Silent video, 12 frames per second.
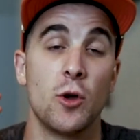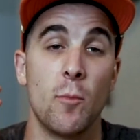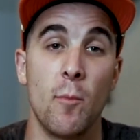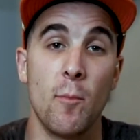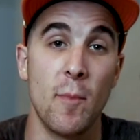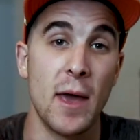
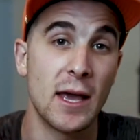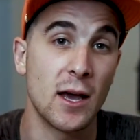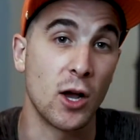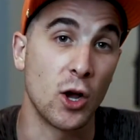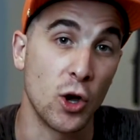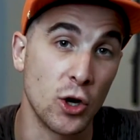make
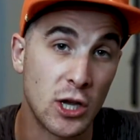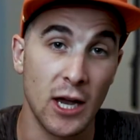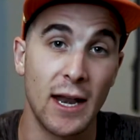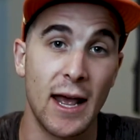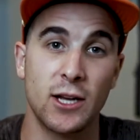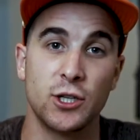a good
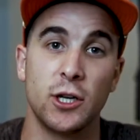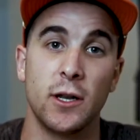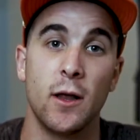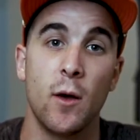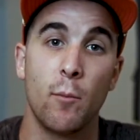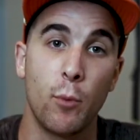
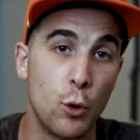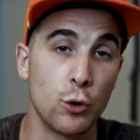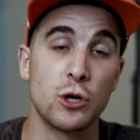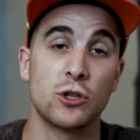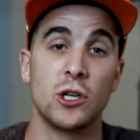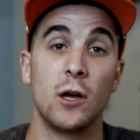connection, pull
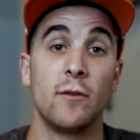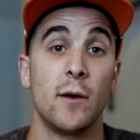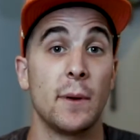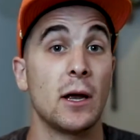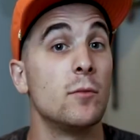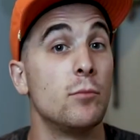yourself
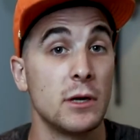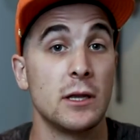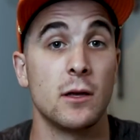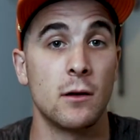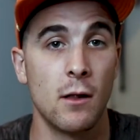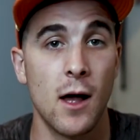up and
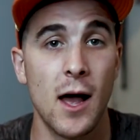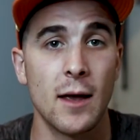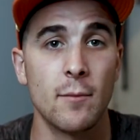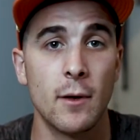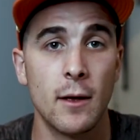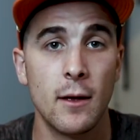complete the climb.